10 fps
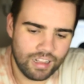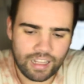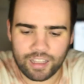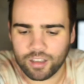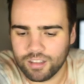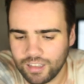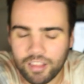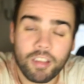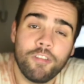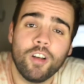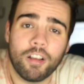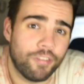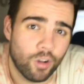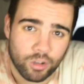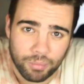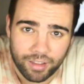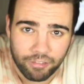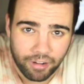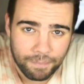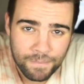like, let's say Fallout 4 comes
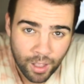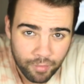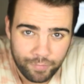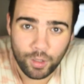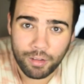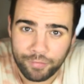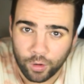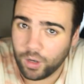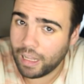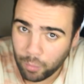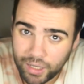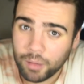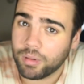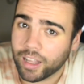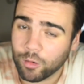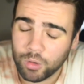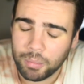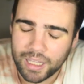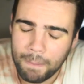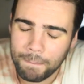out, right? Fallout 4, when I play it, will
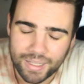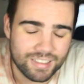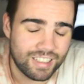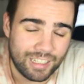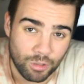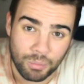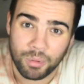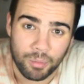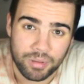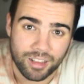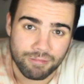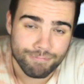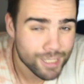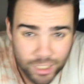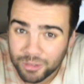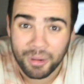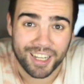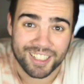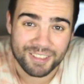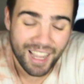be immensely unpopular. It's just the way
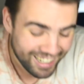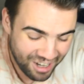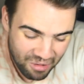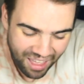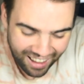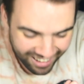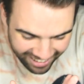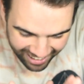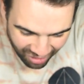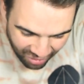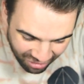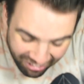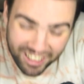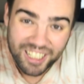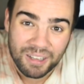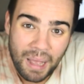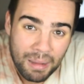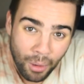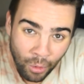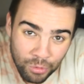it is. I know that already. I'm
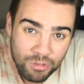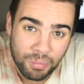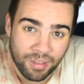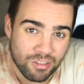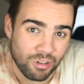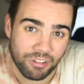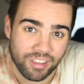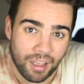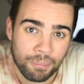100% sure on that,